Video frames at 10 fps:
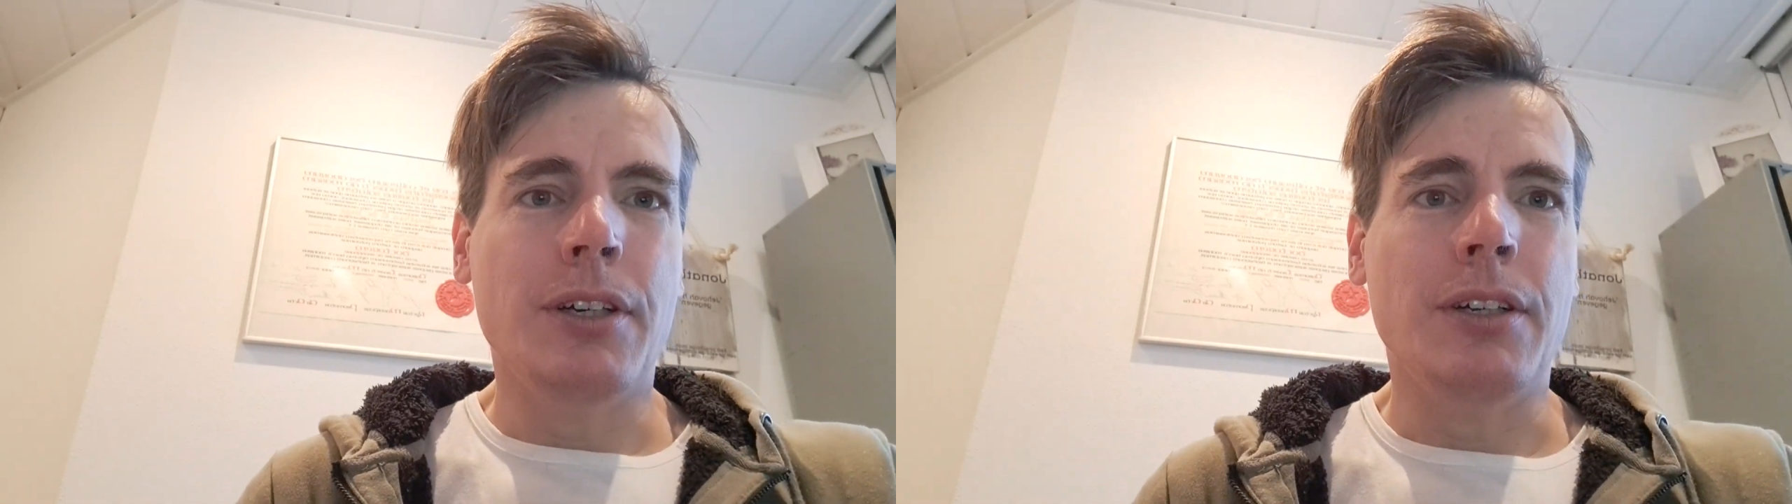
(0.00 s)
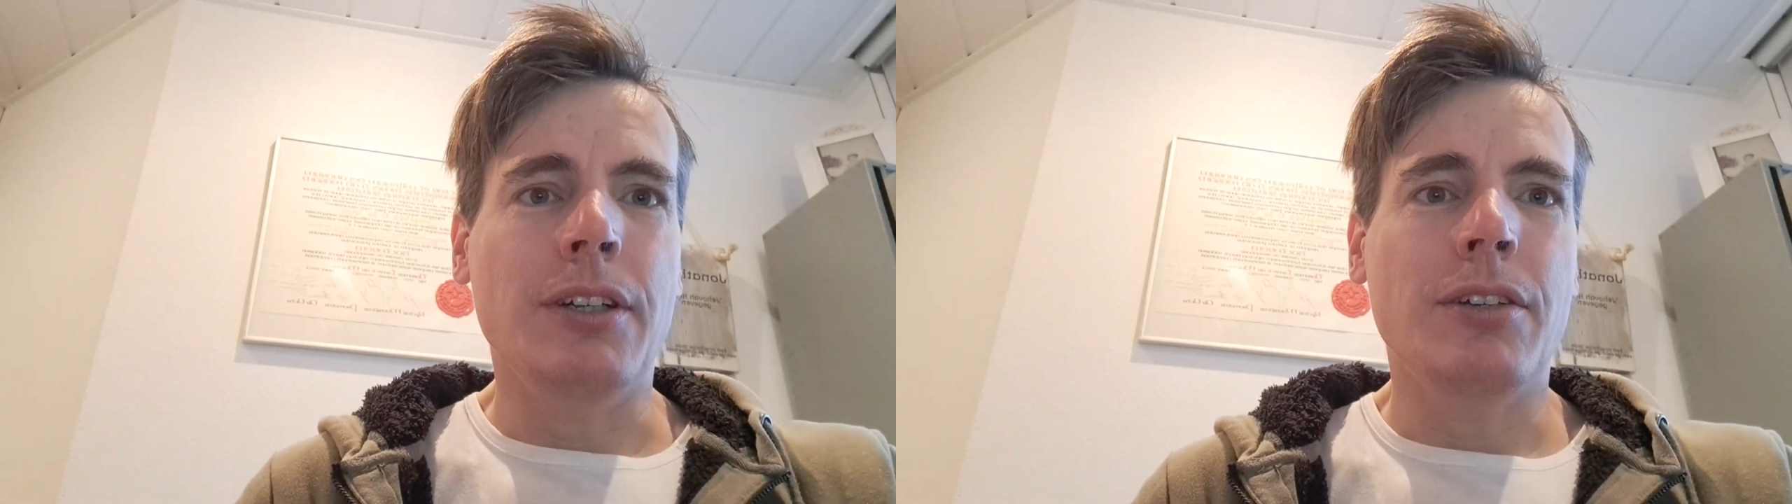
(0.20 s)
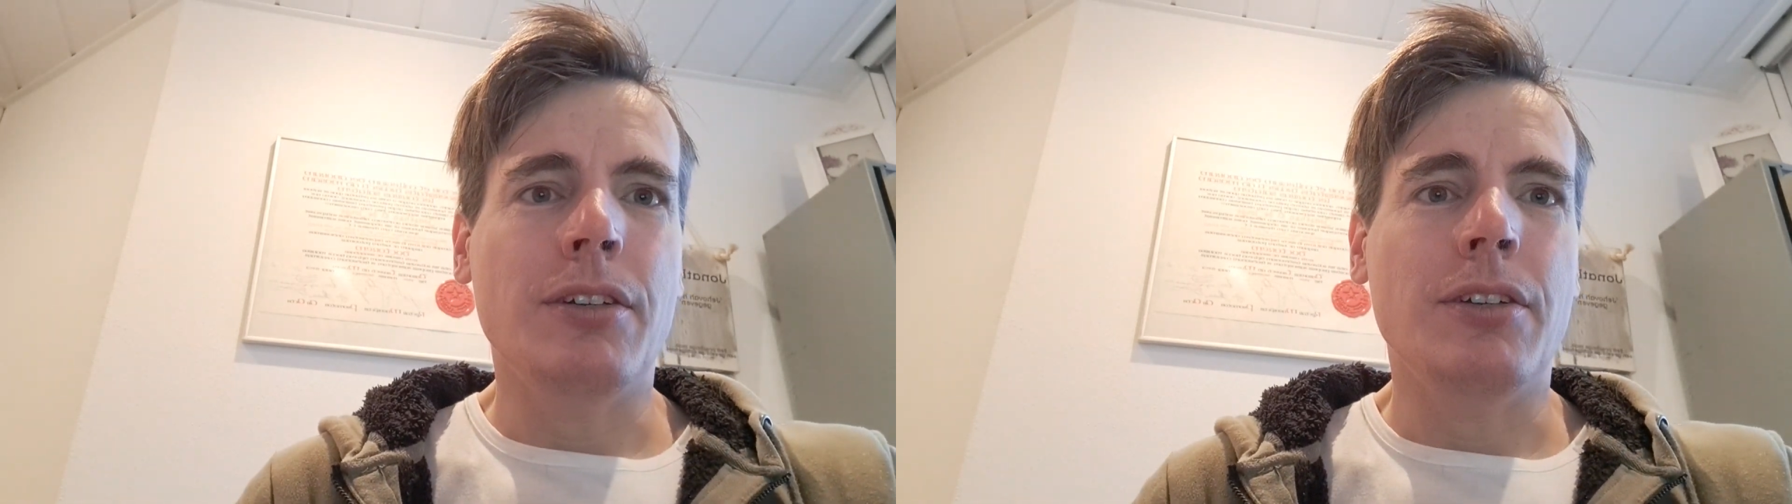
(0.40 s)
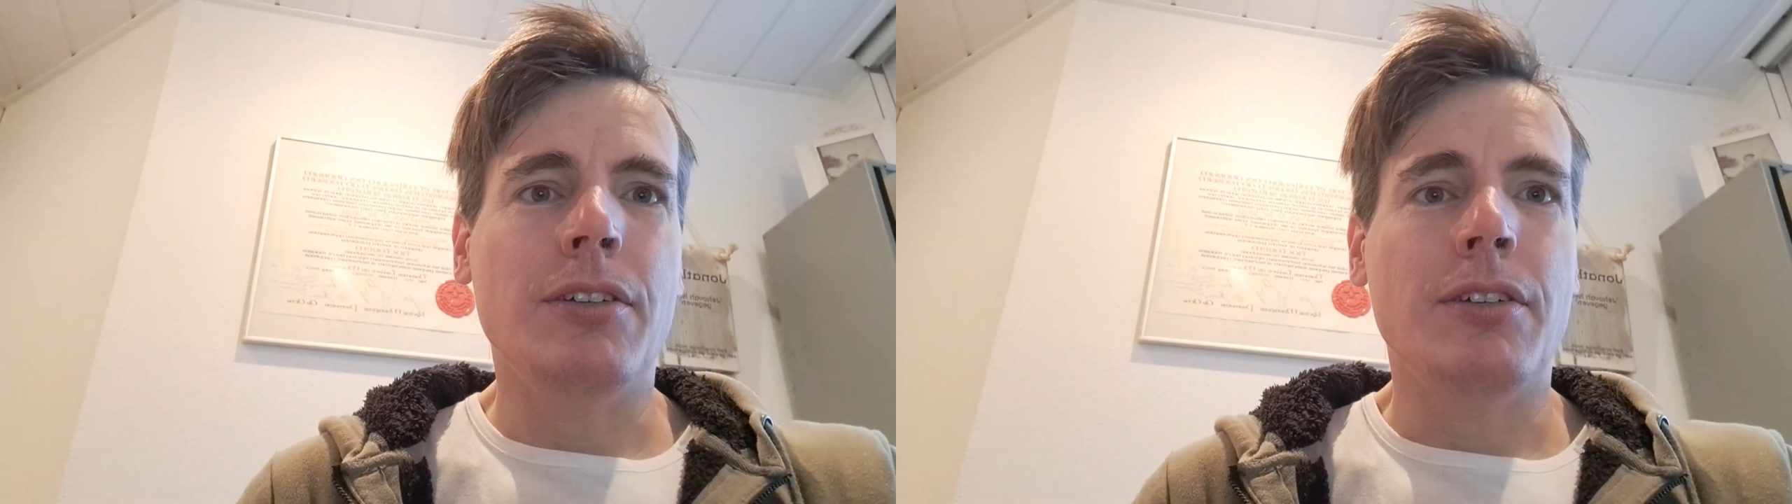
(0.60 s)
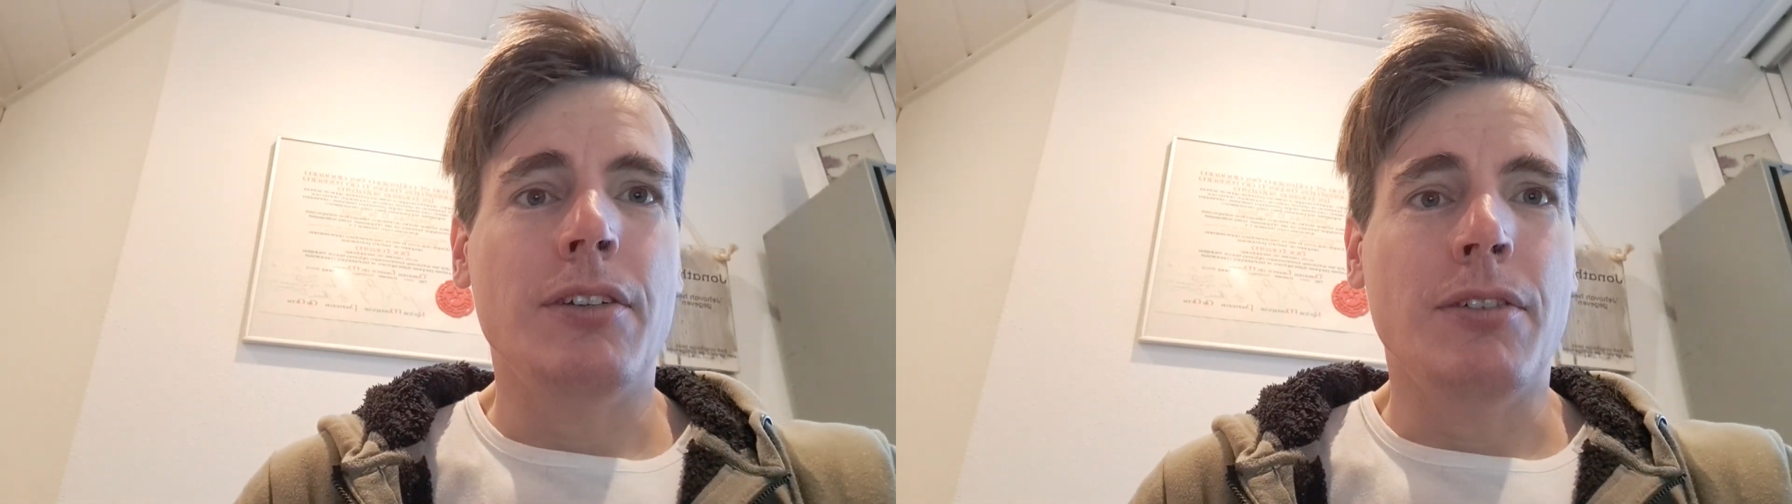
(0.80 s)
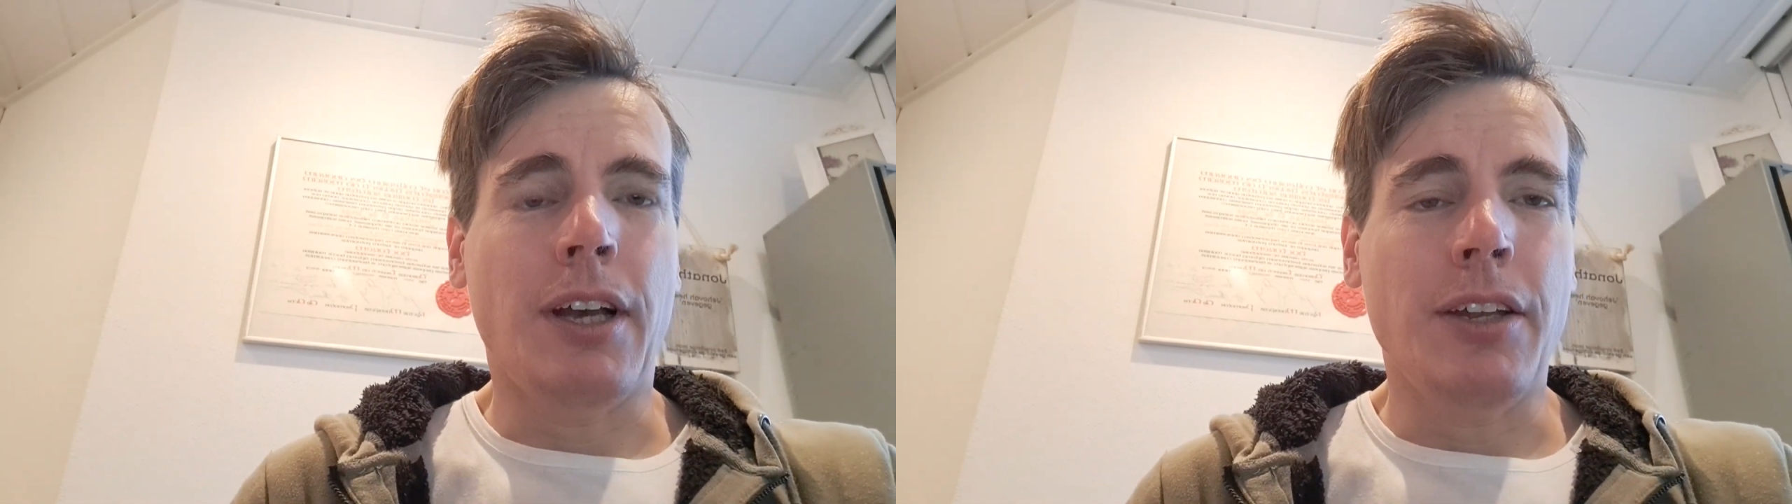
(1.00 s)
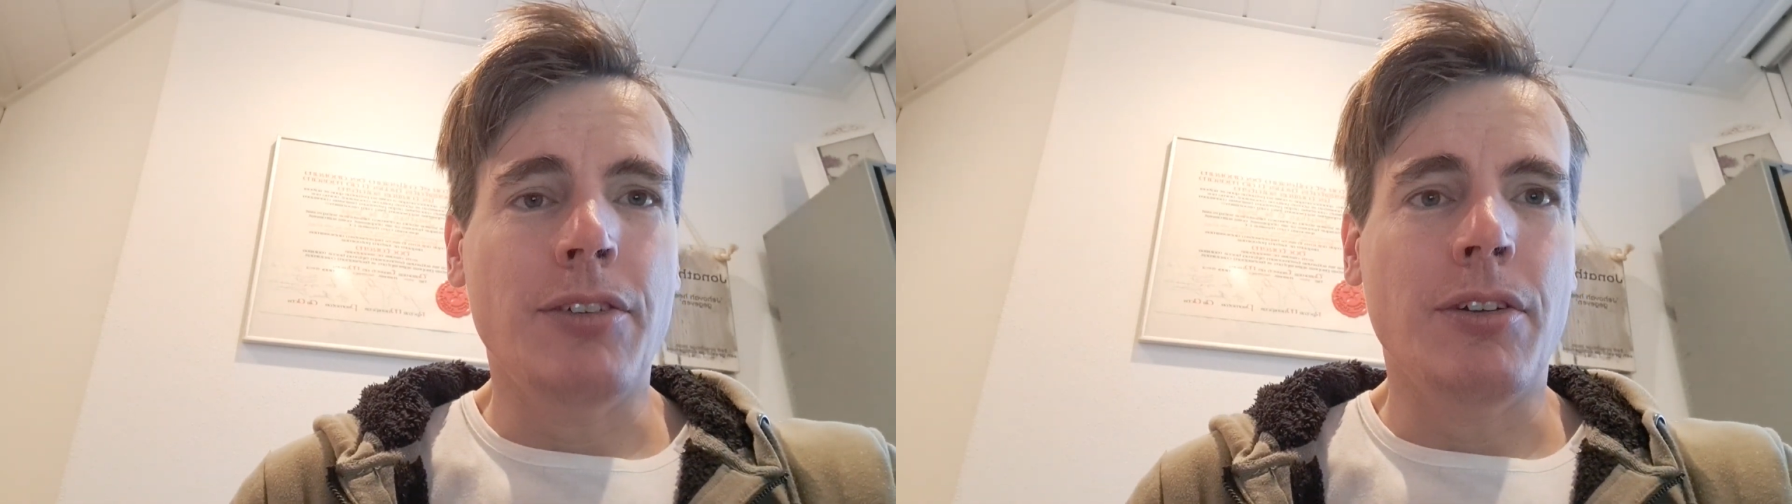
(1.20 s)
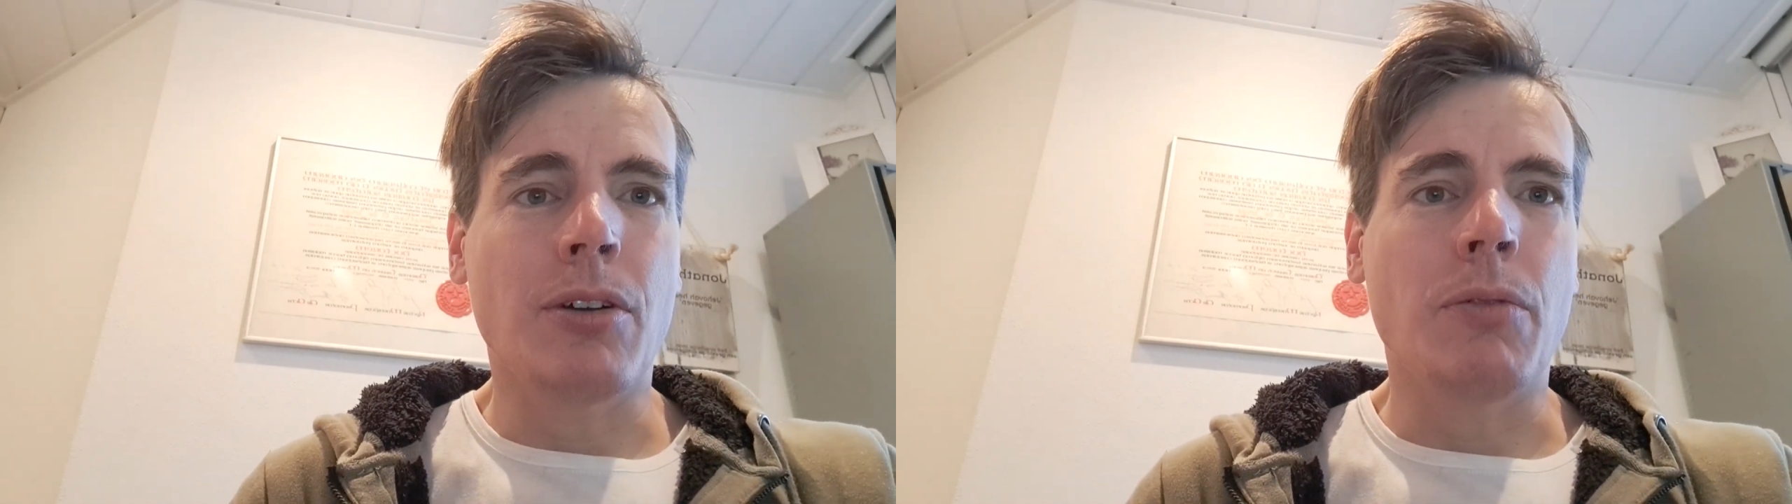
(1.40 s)
and this is to
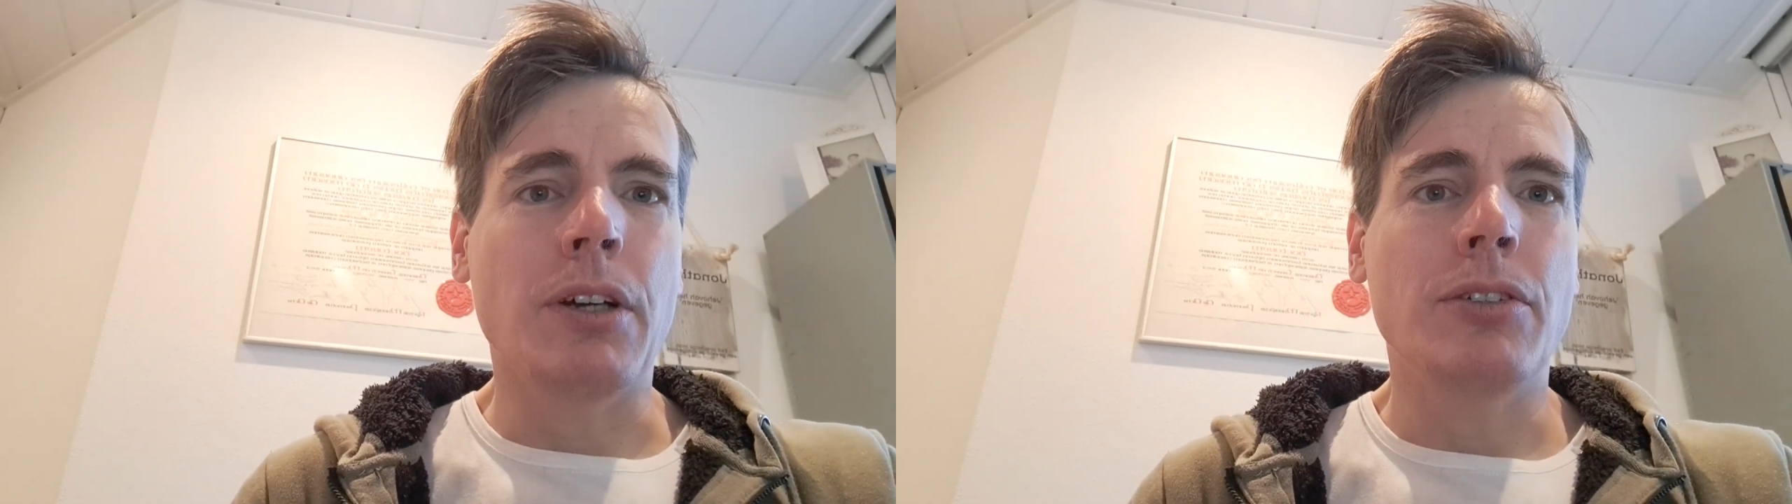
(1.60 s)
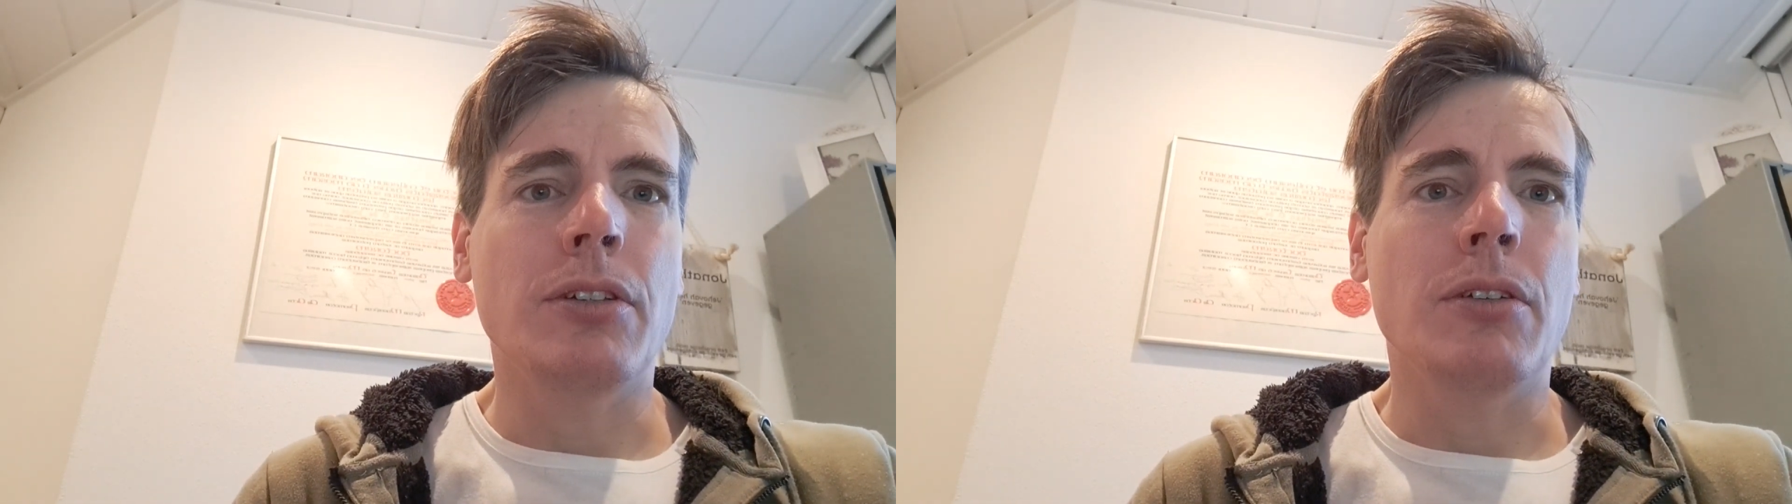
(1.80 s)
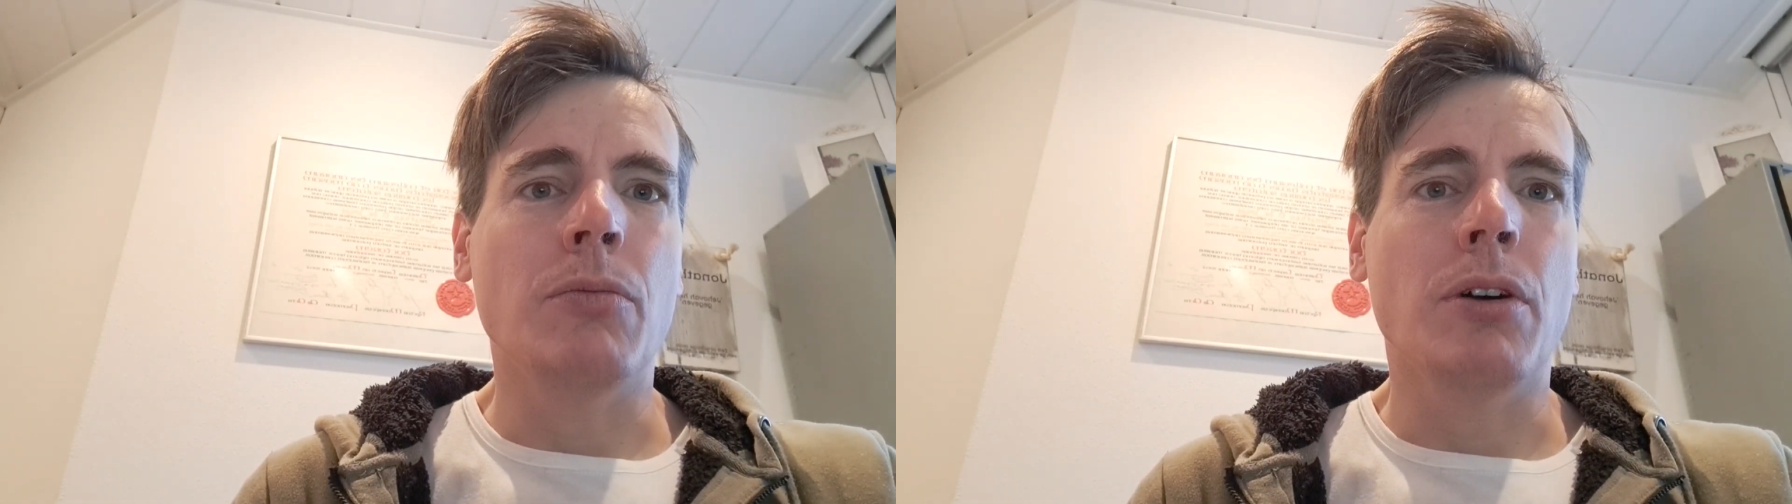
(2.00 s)
answer the question,